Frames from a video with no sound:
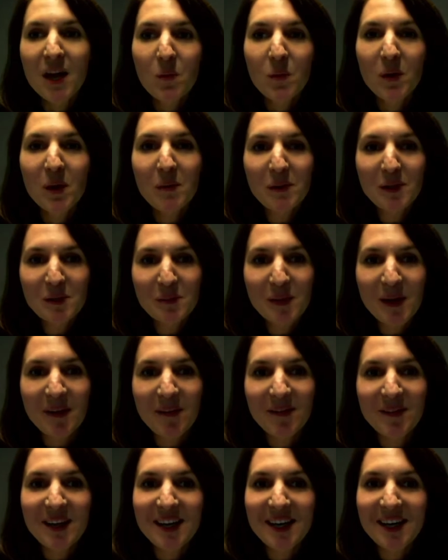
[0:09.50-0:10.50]
We will
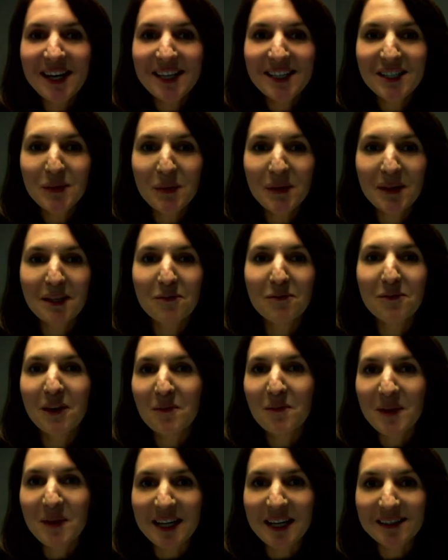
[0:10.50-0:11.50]
spend the next 25
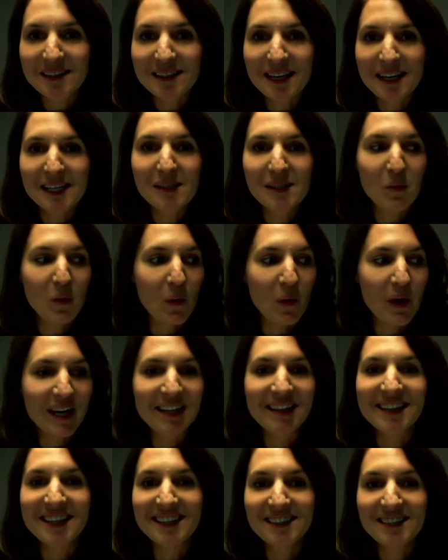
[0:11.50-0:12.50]
minutes
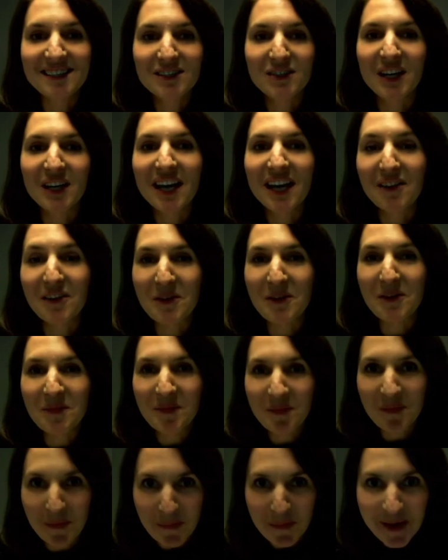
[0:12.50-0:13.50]
exploring this together.
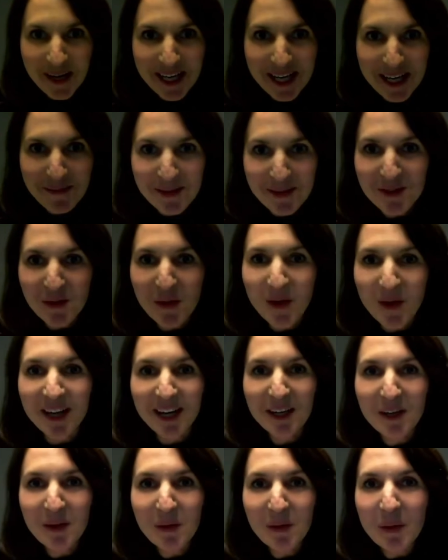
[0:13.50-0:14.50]
My name is
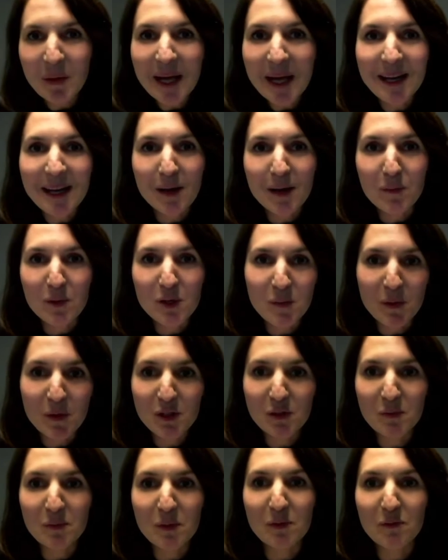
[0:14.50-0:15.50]
Johanna Juhl, and I'm
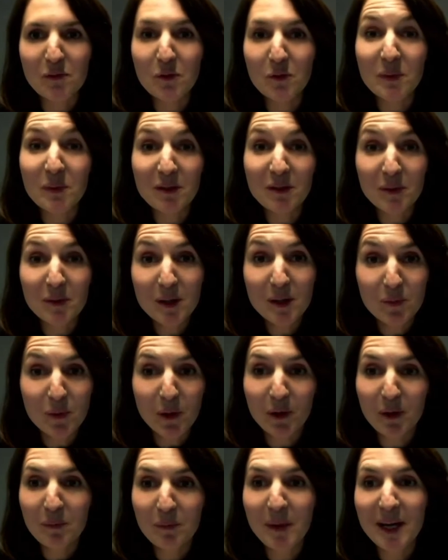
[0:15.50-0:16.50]
responsible for B2B
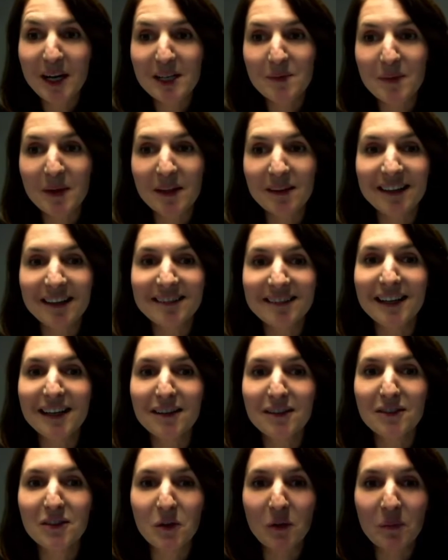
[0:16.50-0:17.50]
product management at
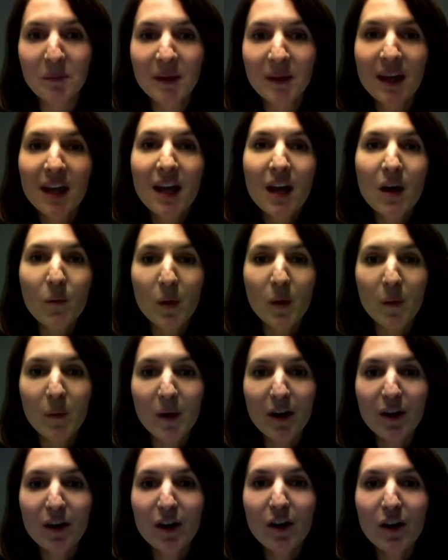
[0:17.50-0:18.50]
Tele2, where we
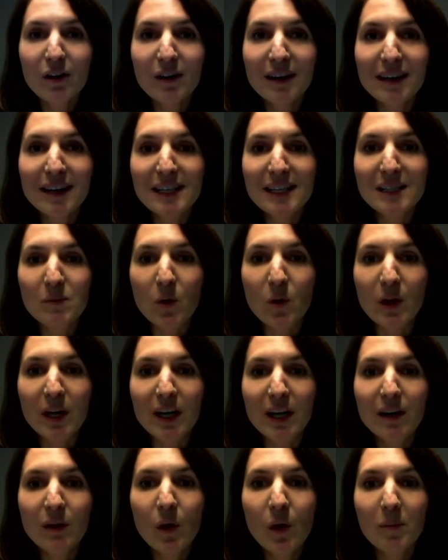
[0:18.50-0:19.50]
are currently
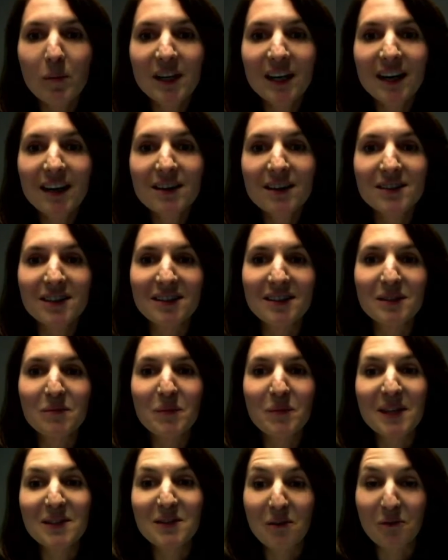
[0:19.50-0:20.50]
exploring new applications
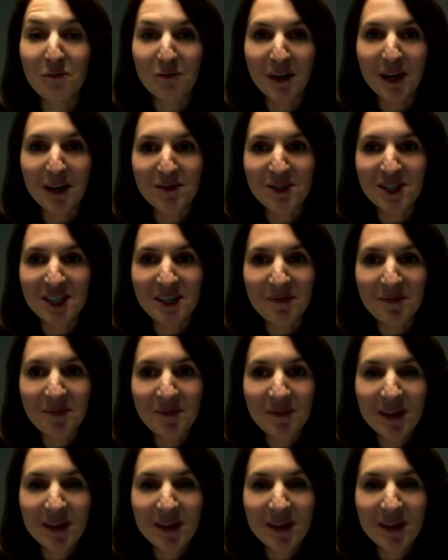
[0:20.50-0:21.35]
based on 5G.